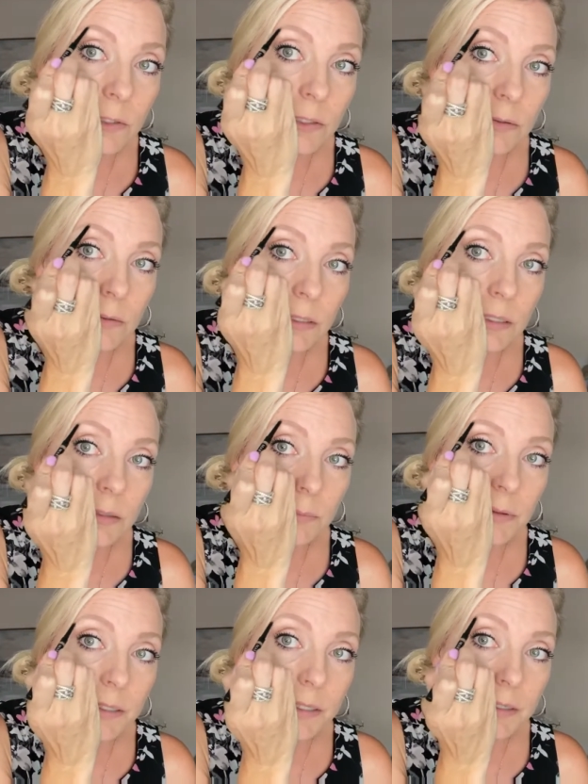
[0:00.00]
Going up
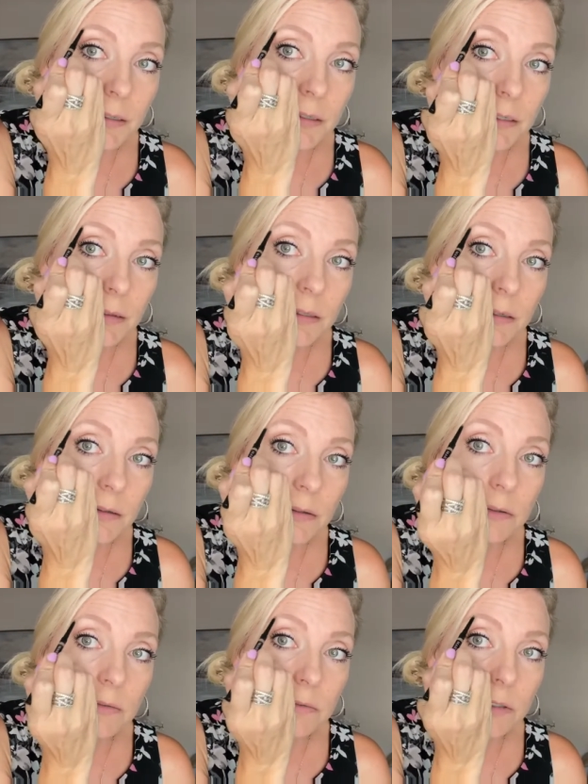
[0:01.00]
there and then
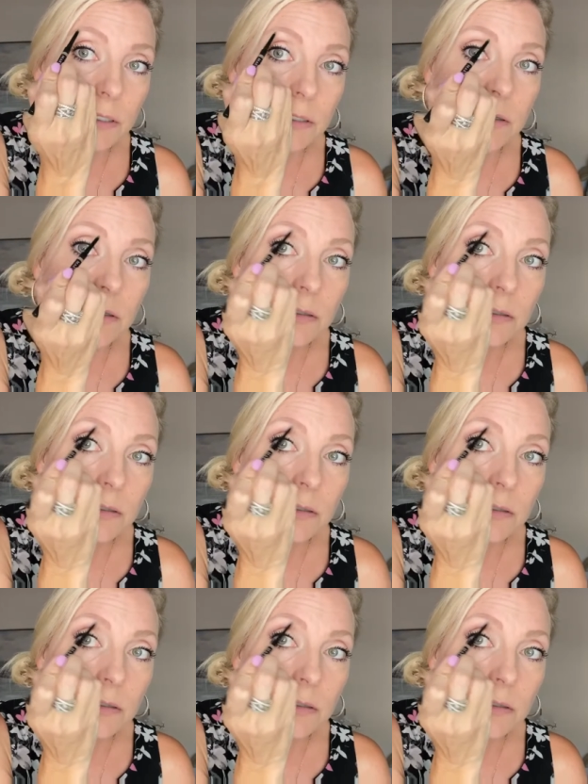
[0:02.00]
over,